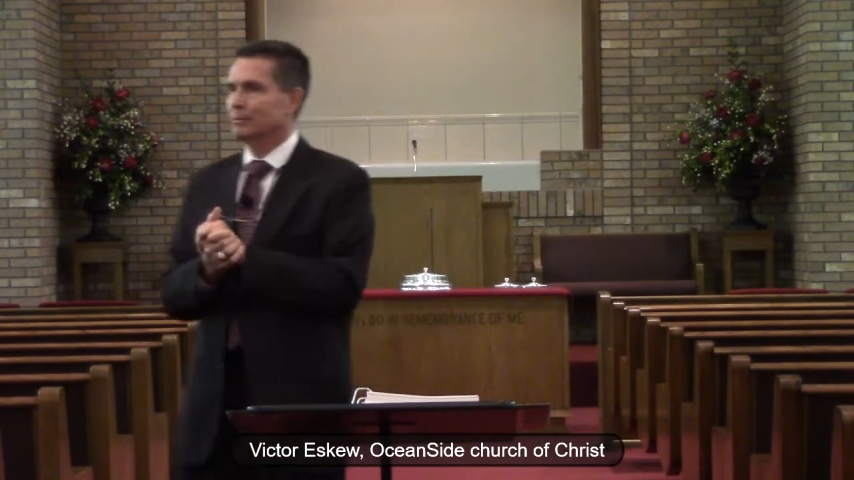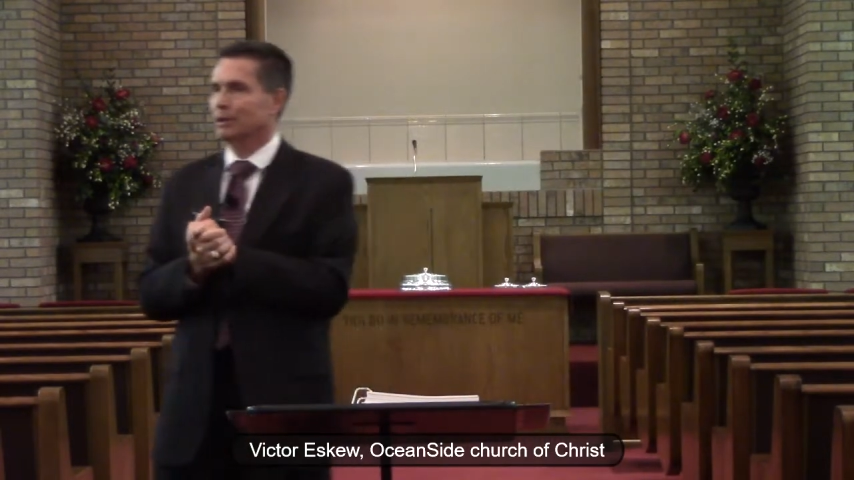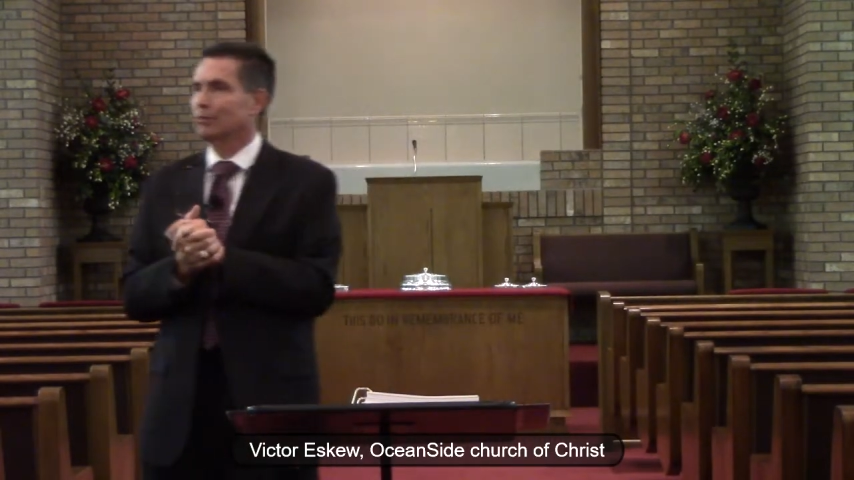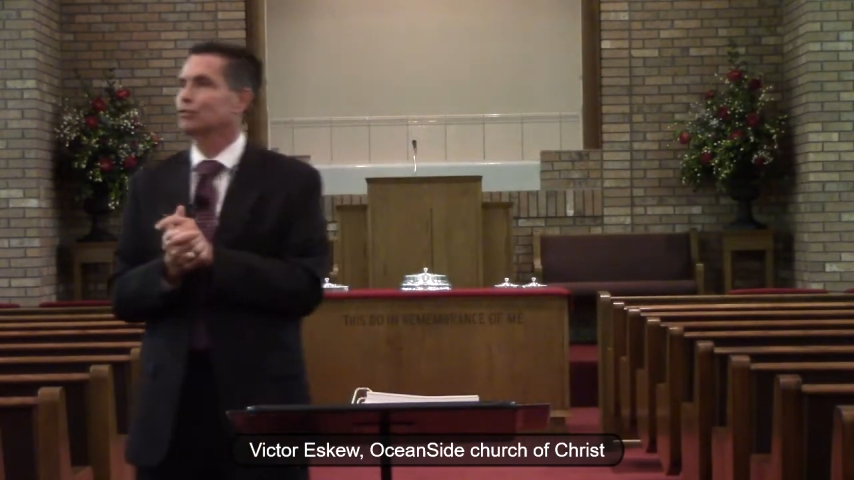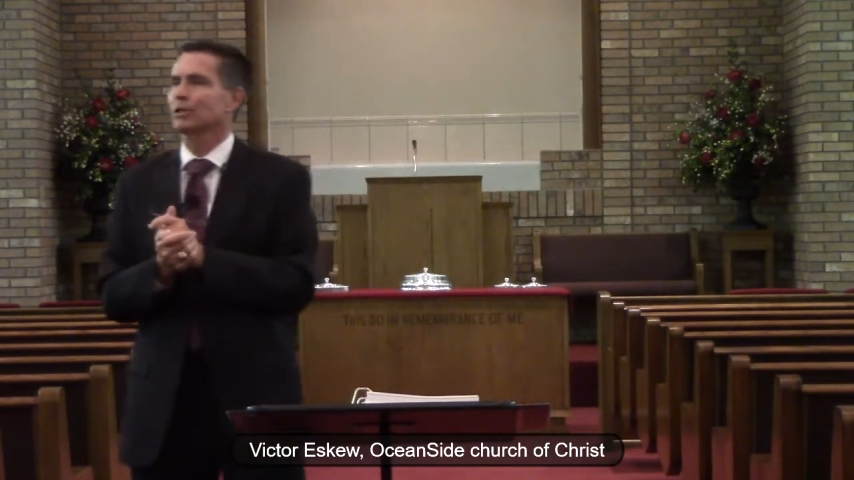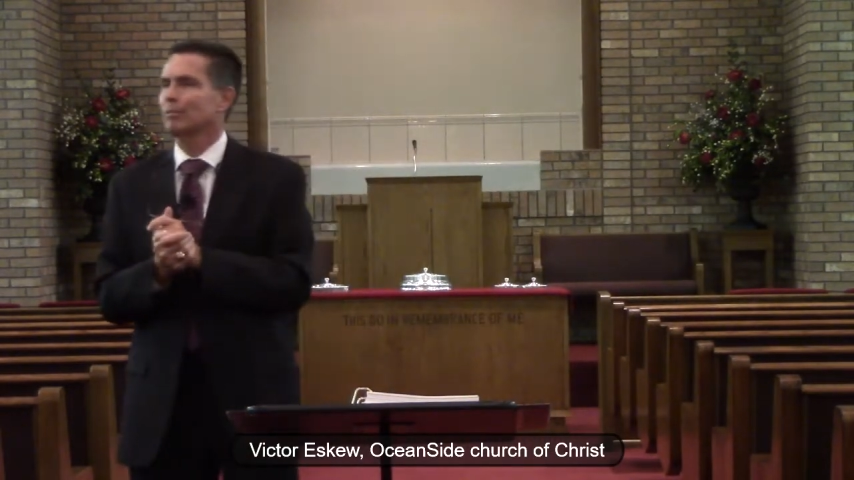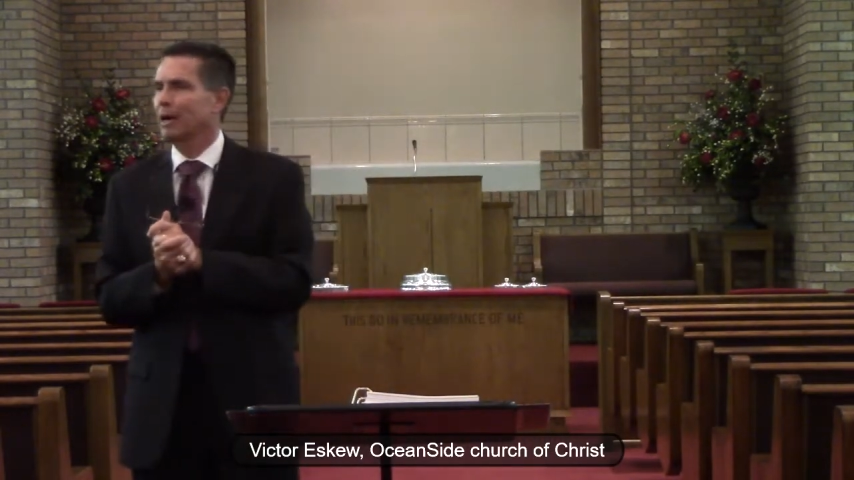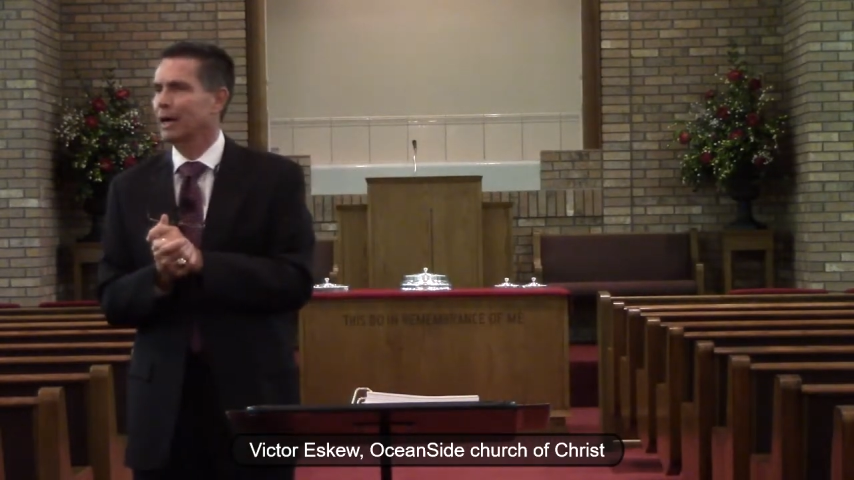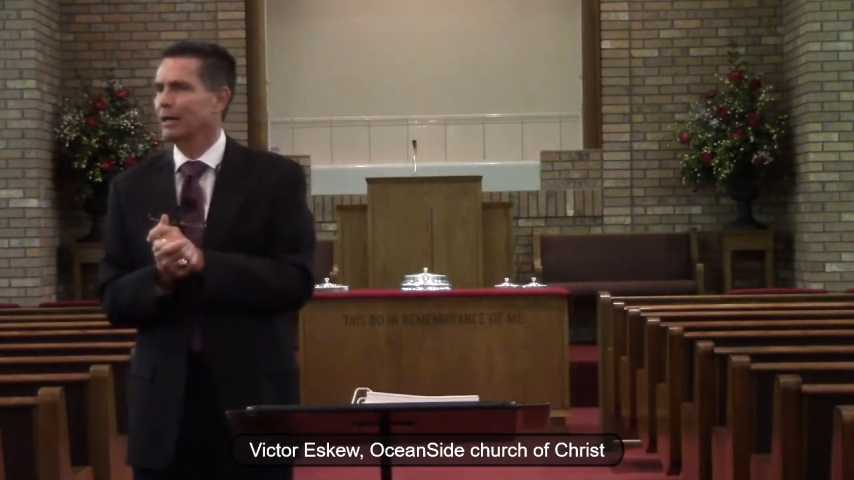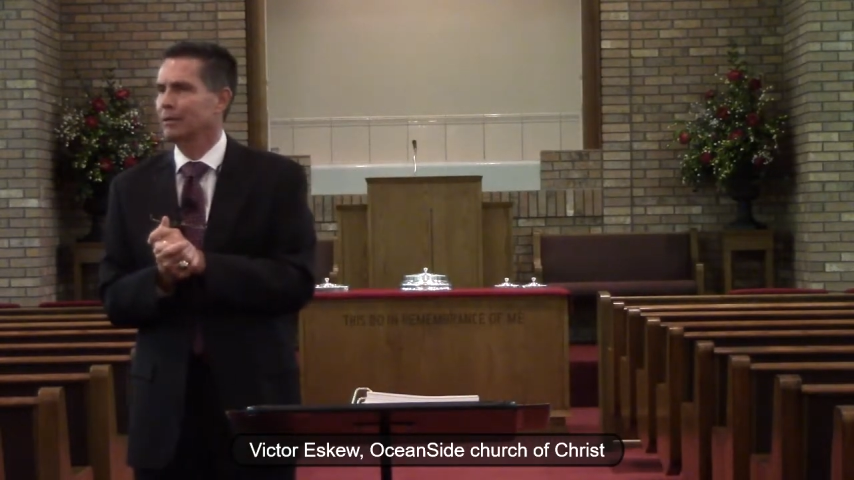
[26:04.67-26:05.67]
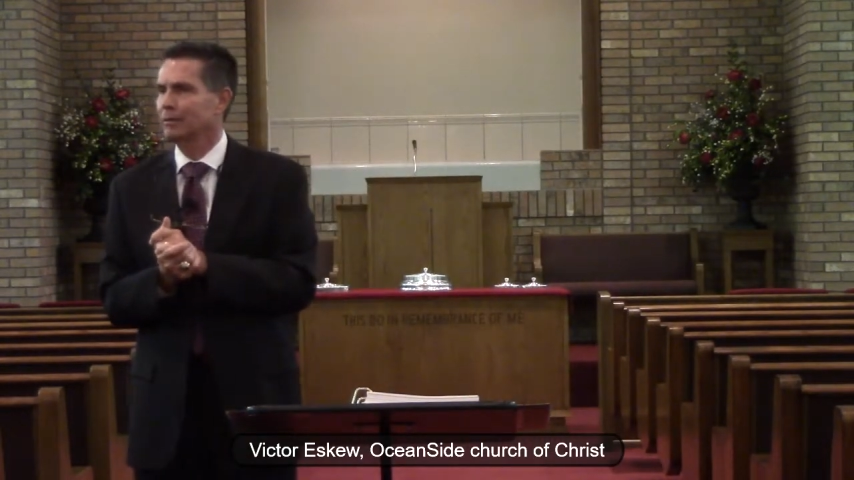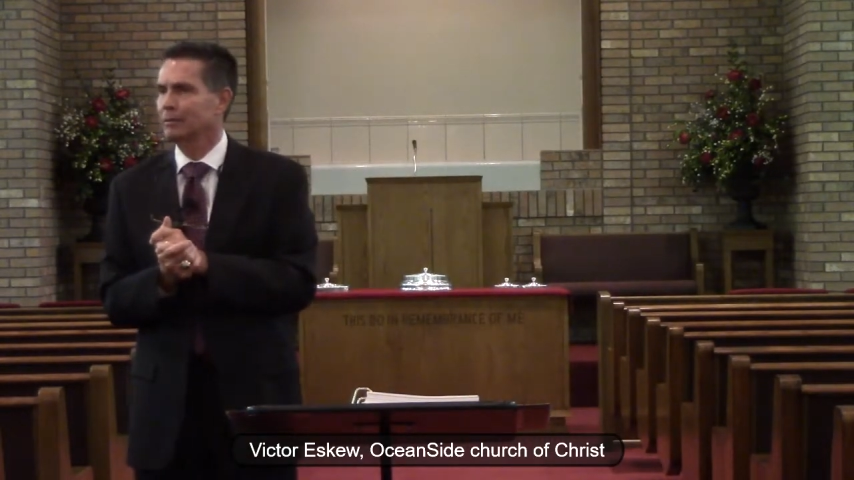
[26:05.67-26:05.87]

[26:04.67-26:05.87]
on somebody